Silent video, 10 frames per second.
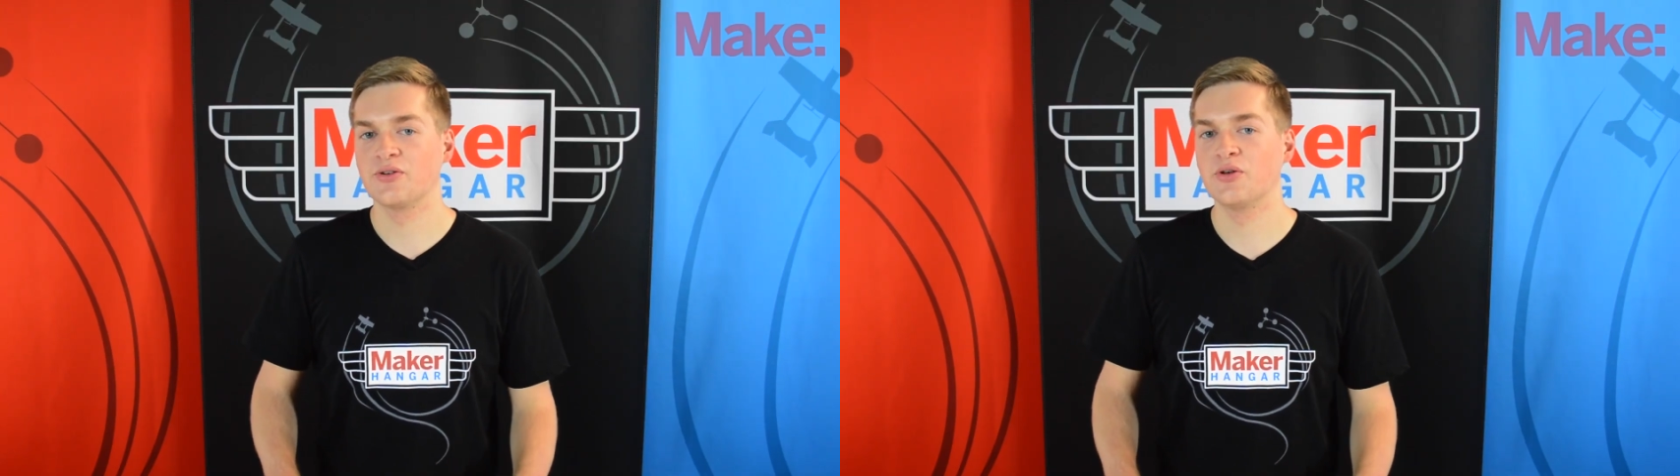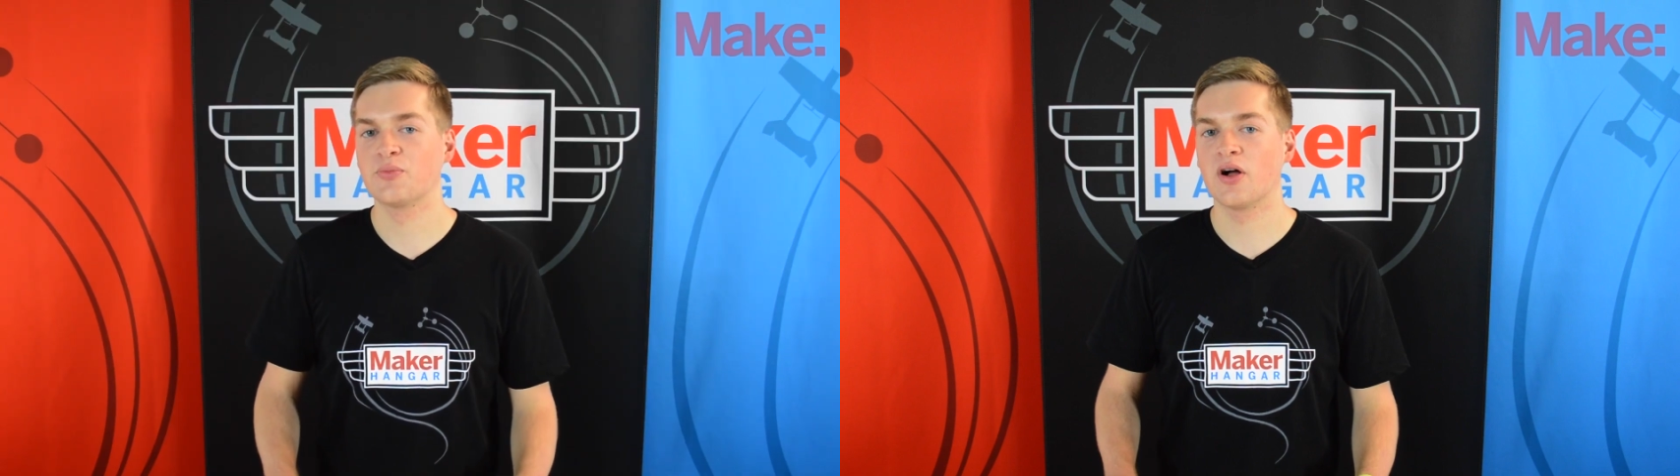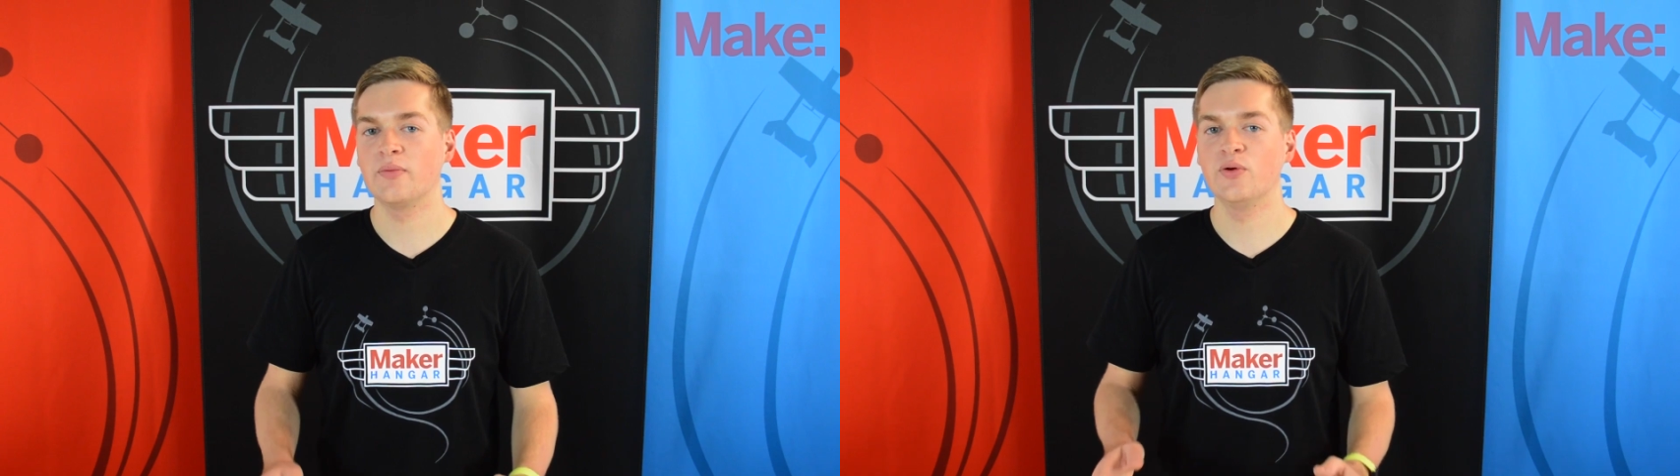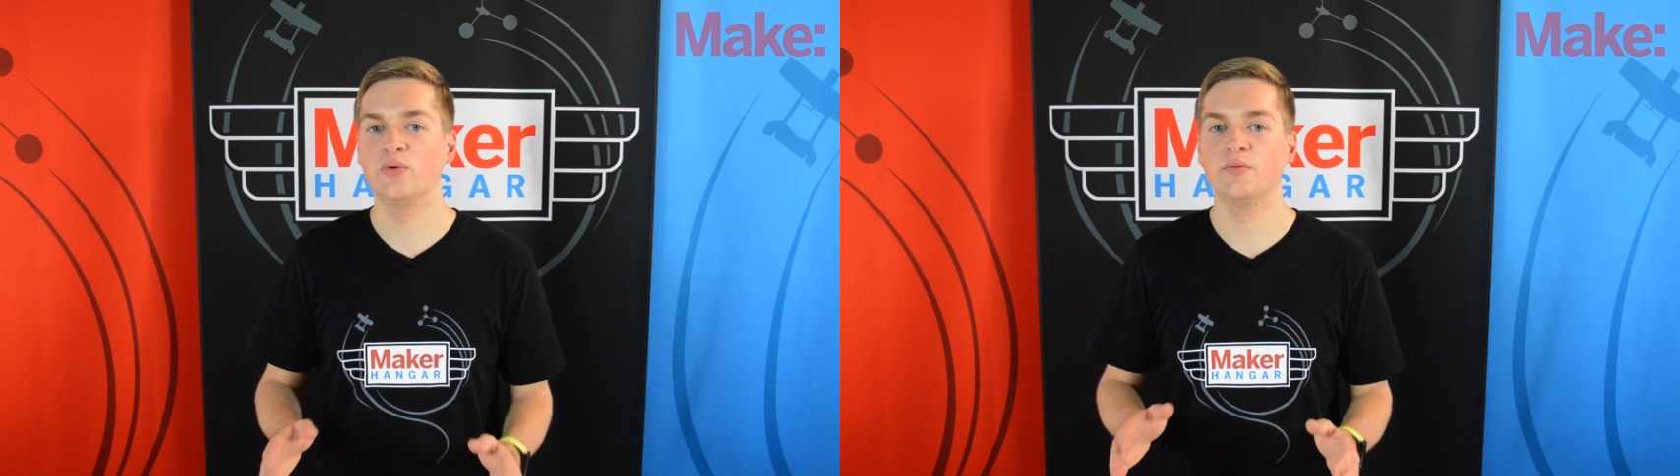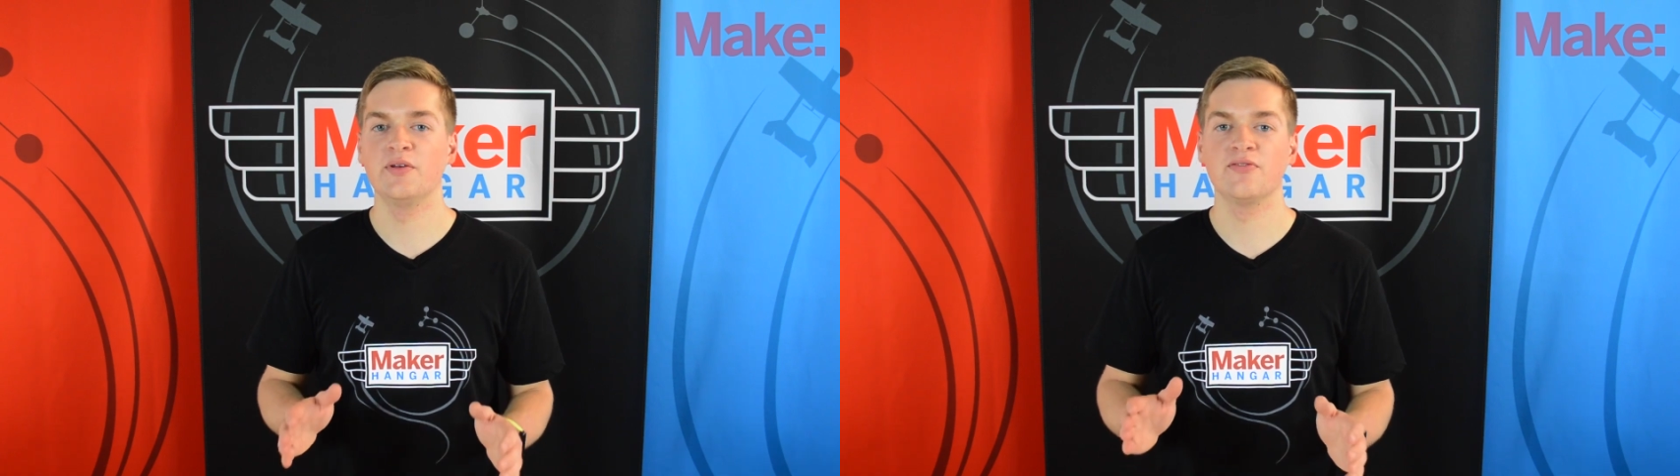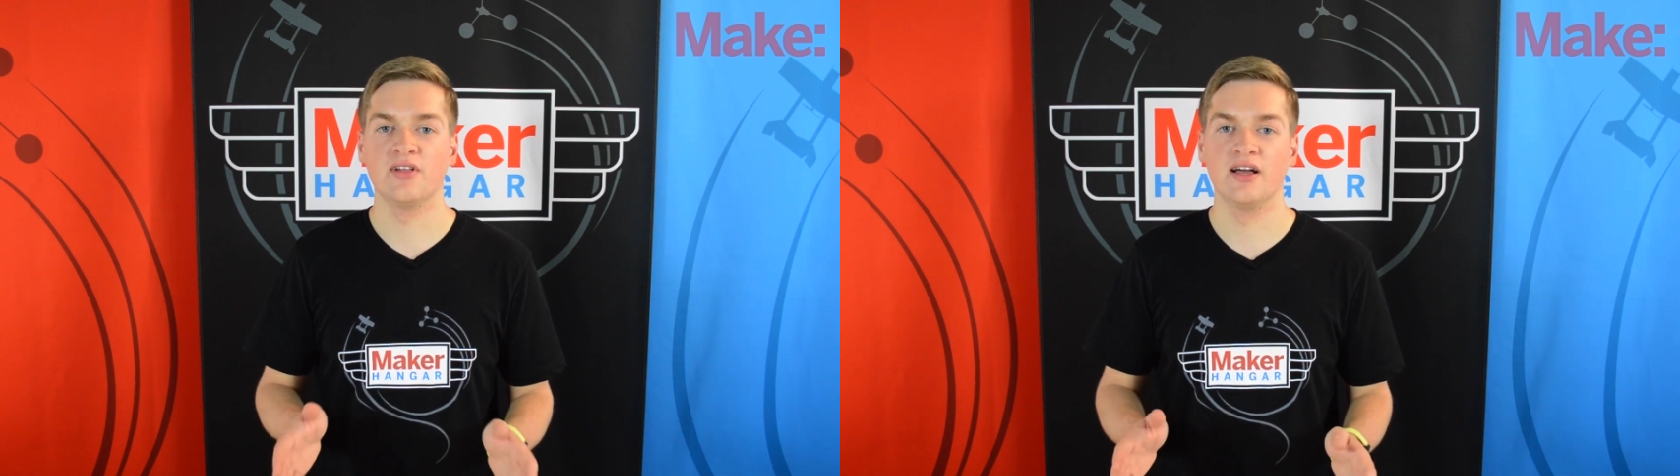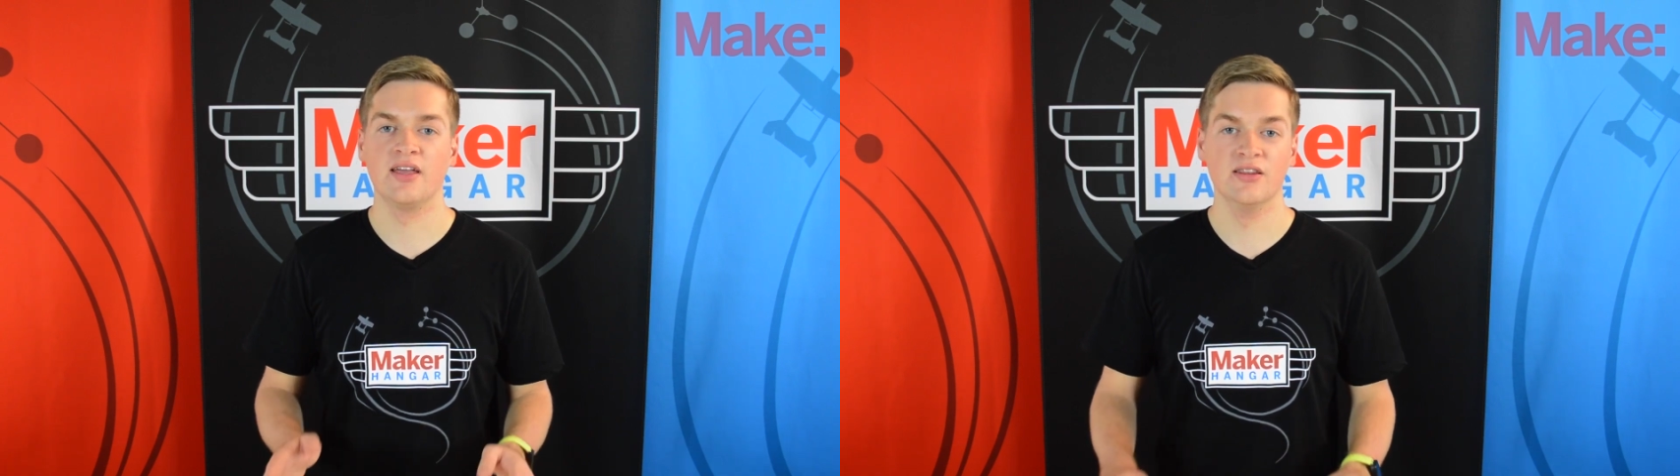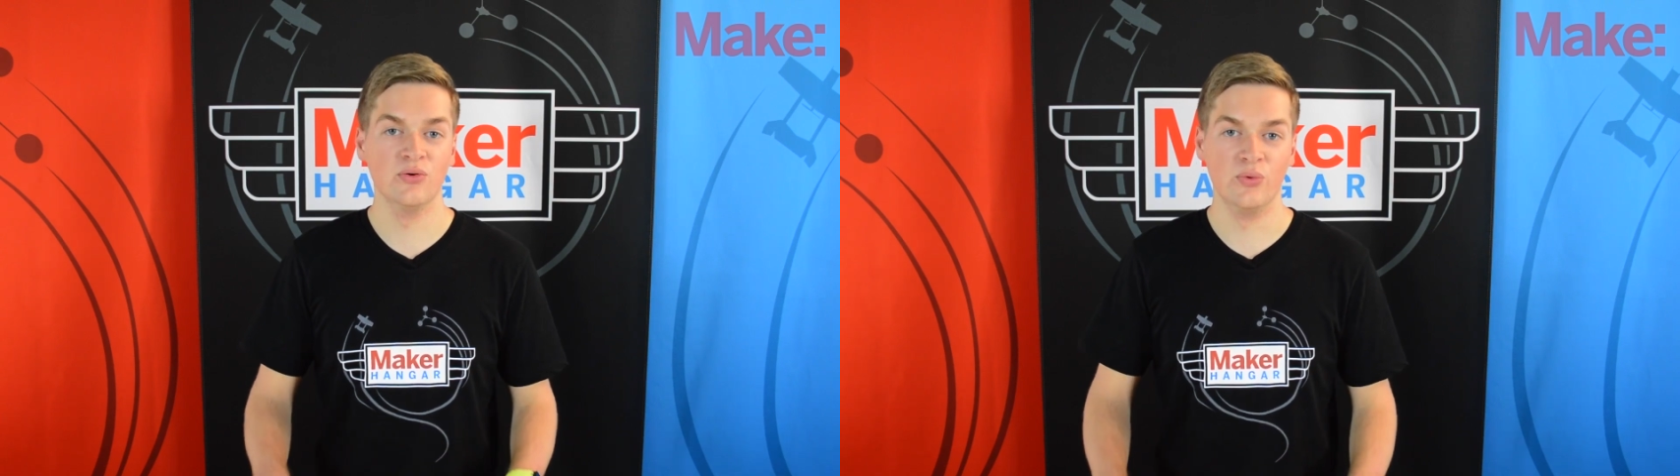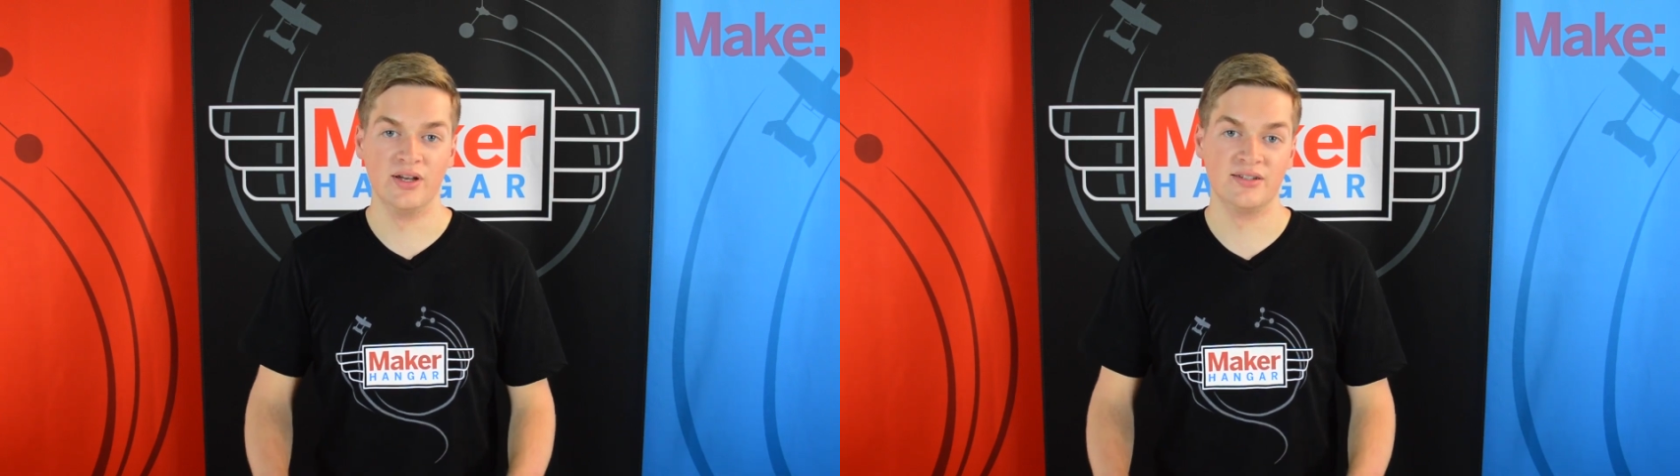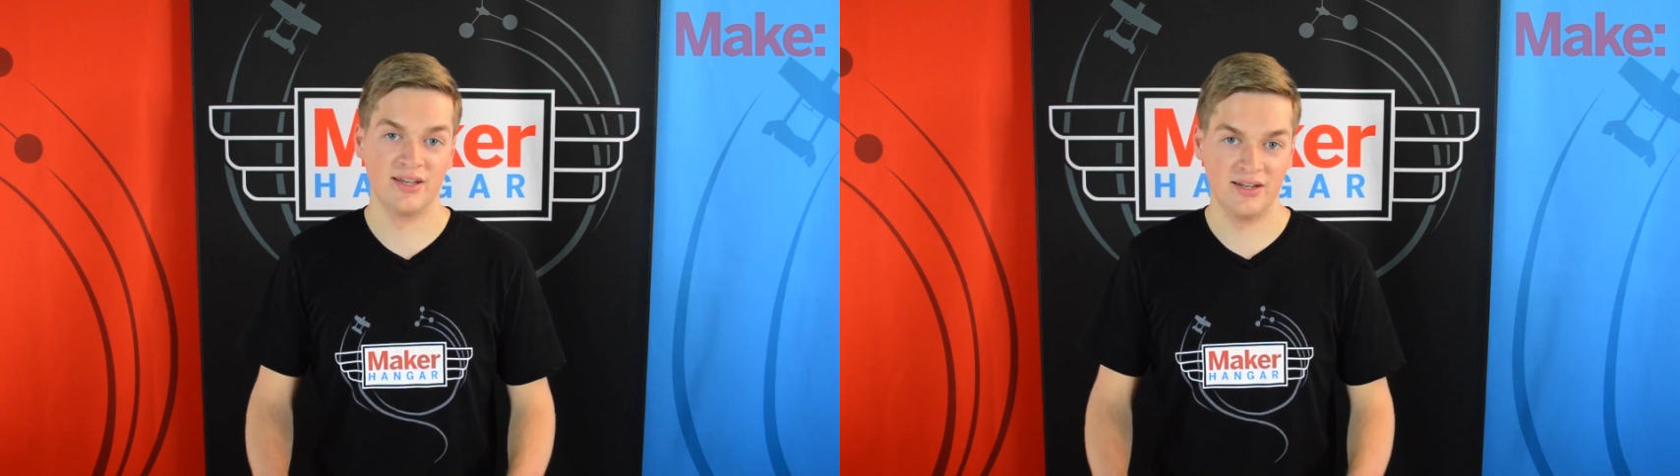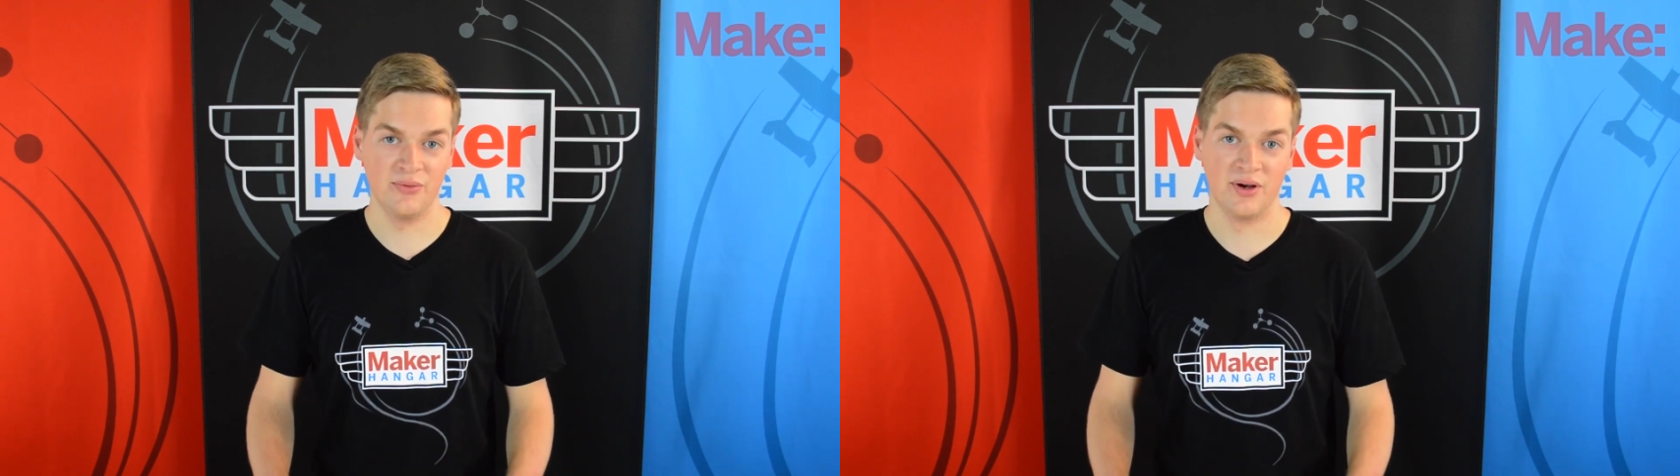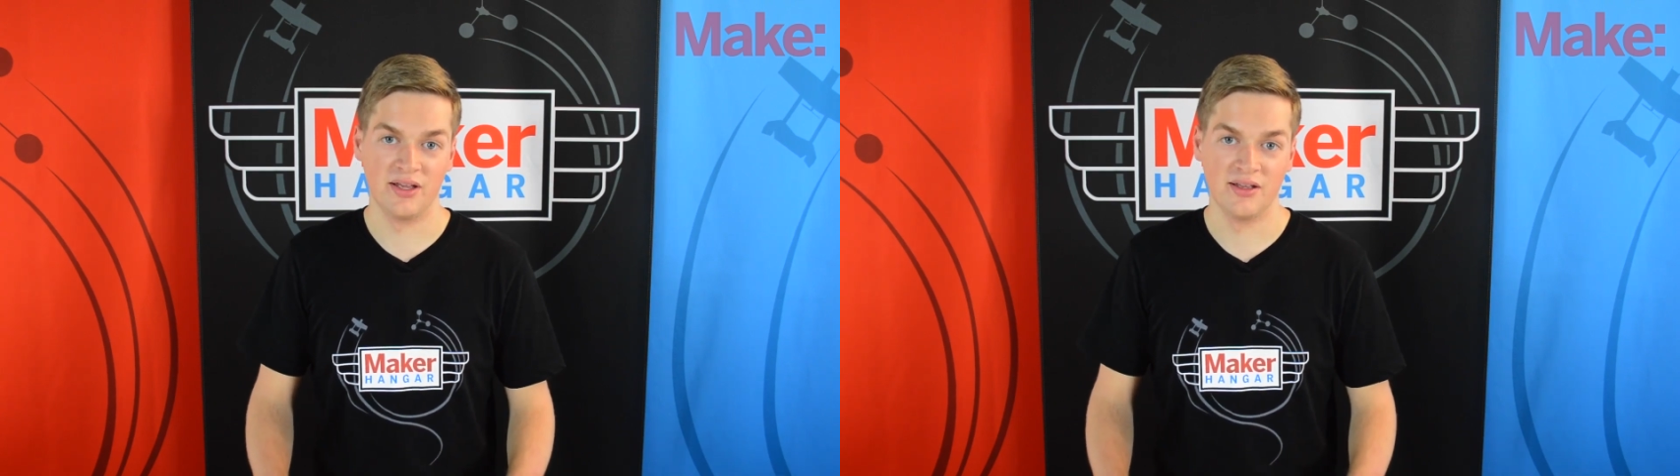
you probably wouldn't be flying in the wind anyway.